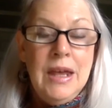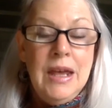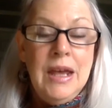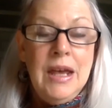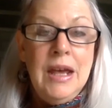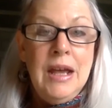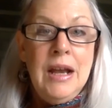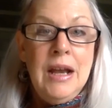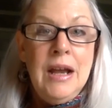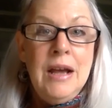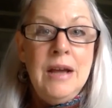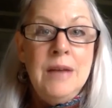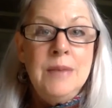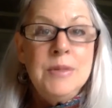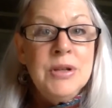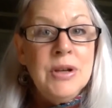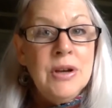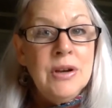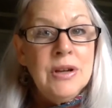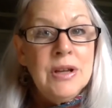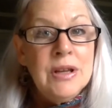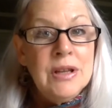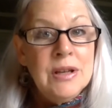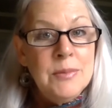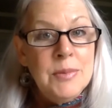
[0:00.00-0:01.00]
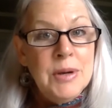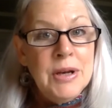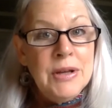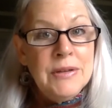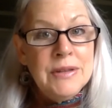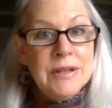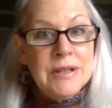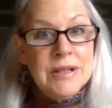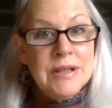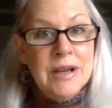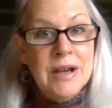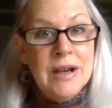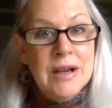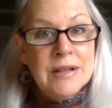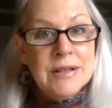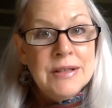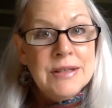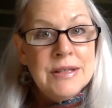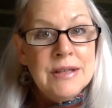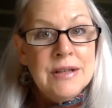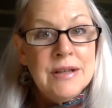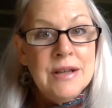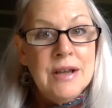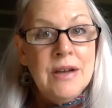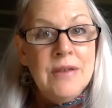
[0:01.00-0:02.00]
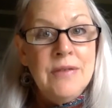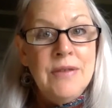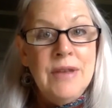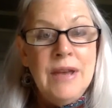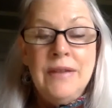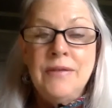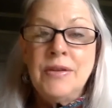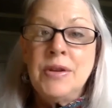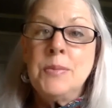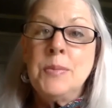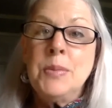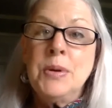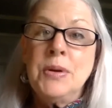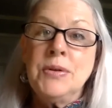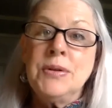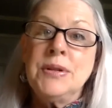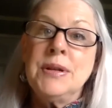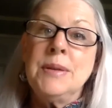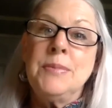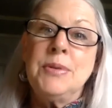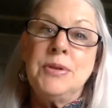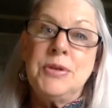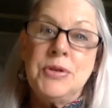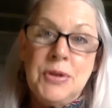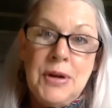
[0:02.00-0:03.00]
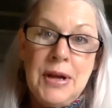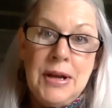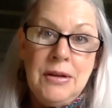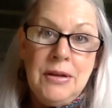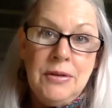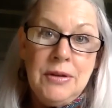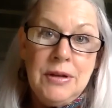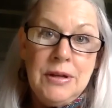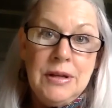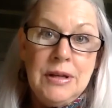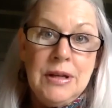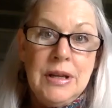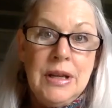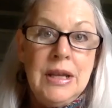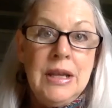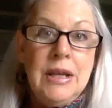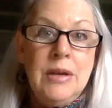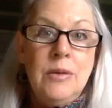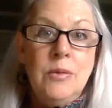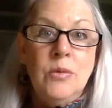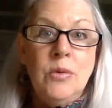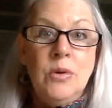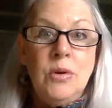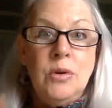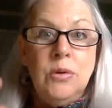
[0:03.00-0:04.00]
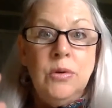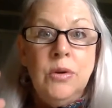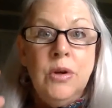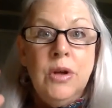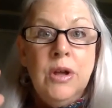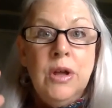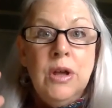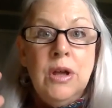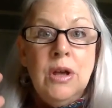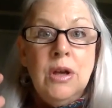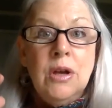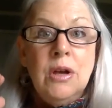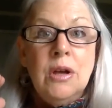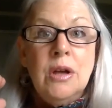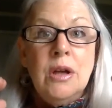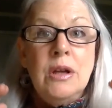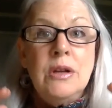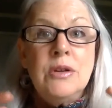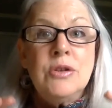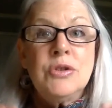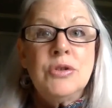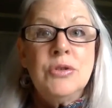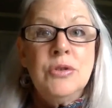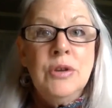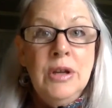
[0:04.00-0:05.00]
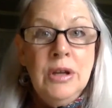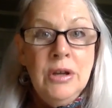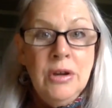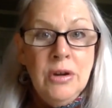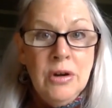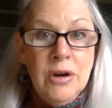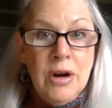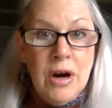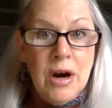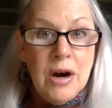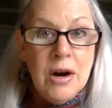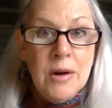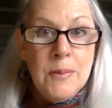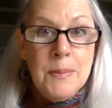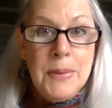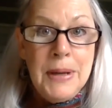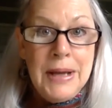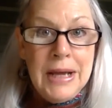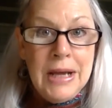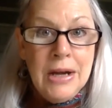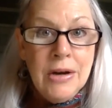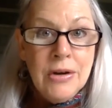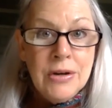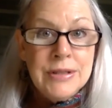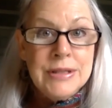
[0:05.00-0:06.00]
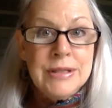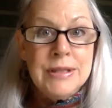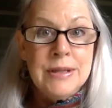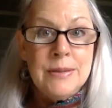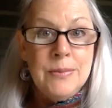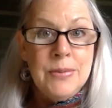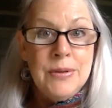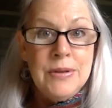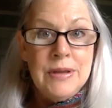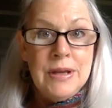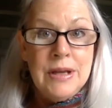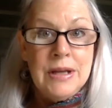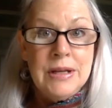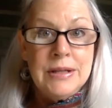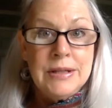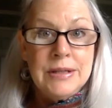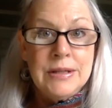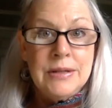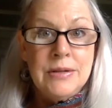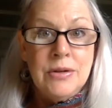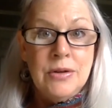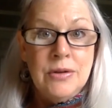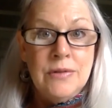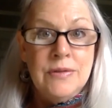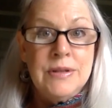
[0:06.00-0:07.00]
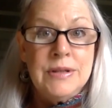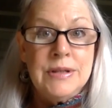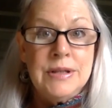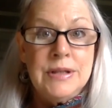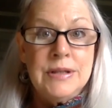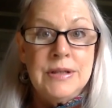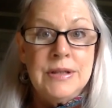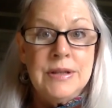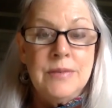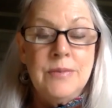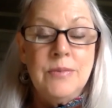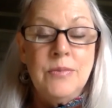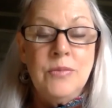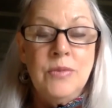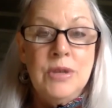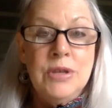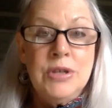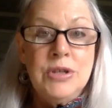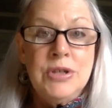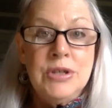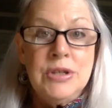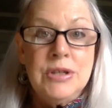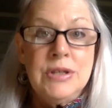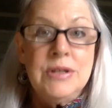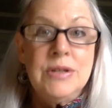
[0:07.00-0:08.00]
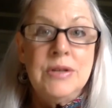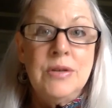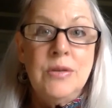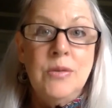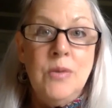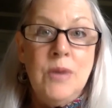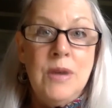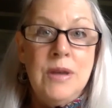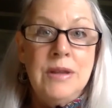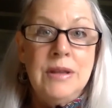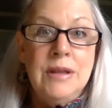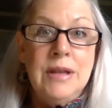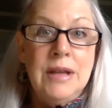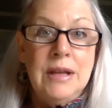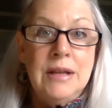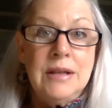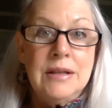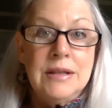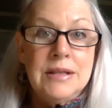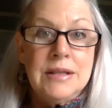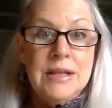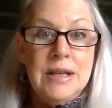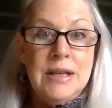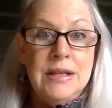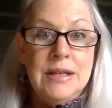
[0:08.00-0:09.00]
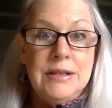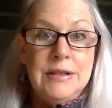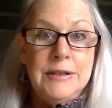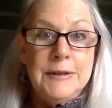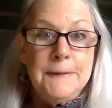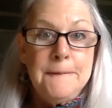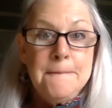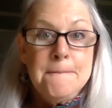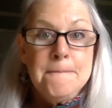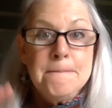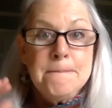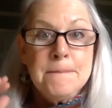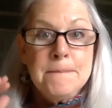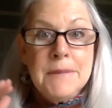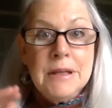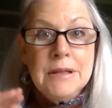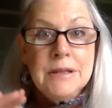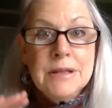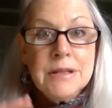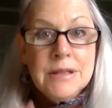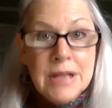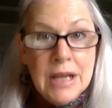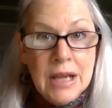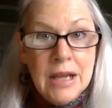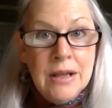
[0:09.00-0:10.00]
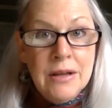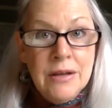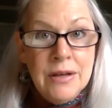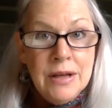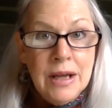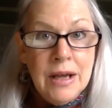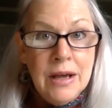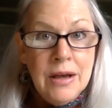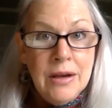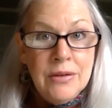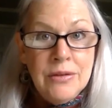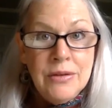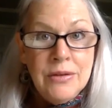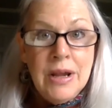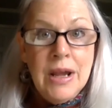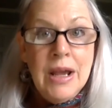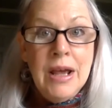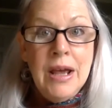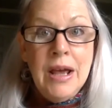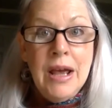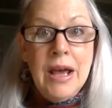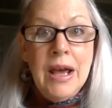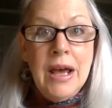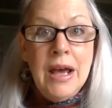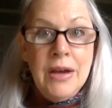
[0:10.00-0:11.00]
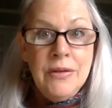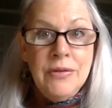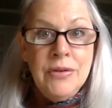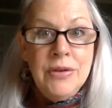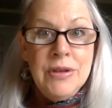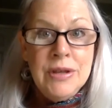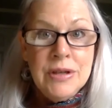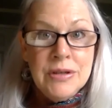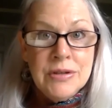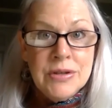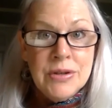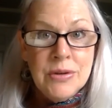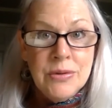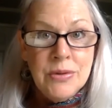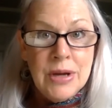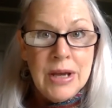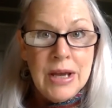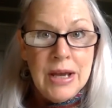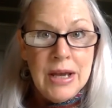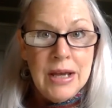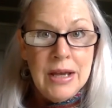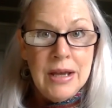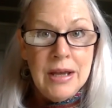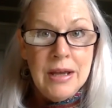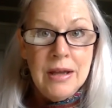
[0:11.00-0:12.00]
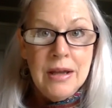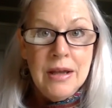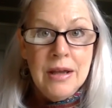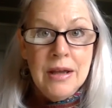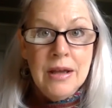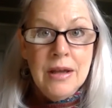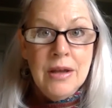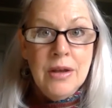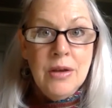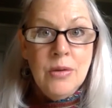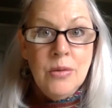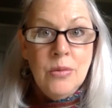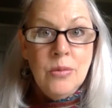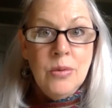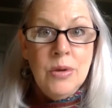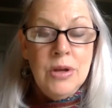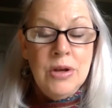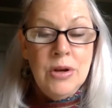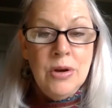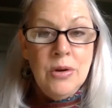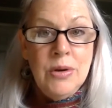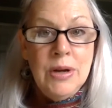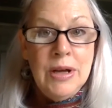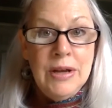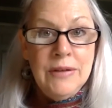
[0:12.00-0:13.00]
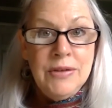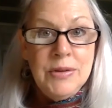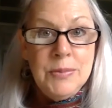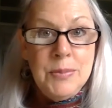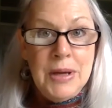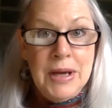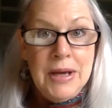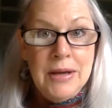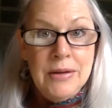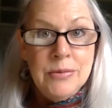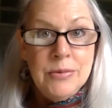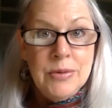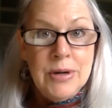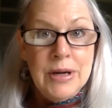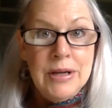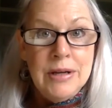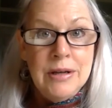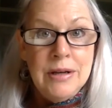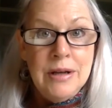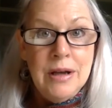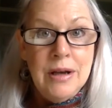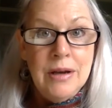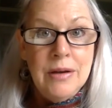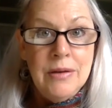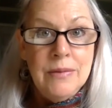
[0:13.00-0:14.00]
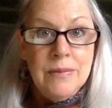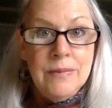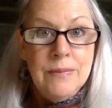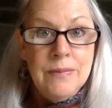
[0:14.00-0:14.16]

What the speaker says: and I'm talking about the toxin of having built up adrenaline, it will trigger our parasympathetic nervous system, which is the one that says, stand down, everything's okay, we don't have to battle right now.